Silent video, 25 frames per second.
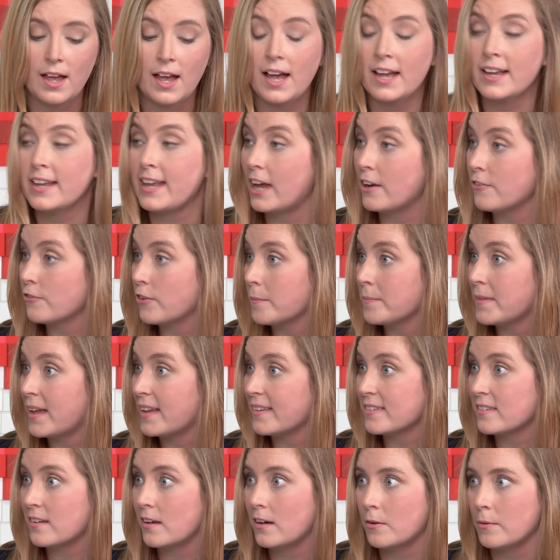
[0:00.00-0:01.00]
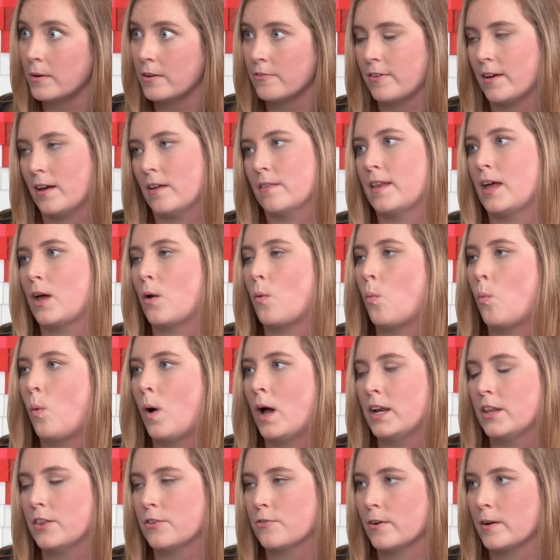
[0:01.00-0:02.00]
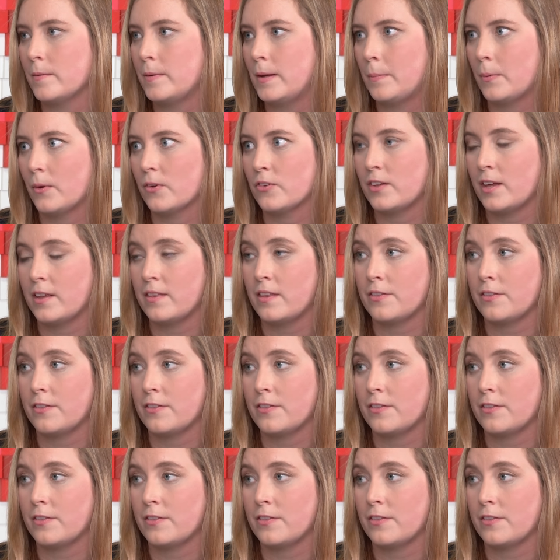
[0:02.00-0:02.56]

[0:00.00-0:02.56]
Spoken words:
Again, from that study, we found that 1 in 3 people say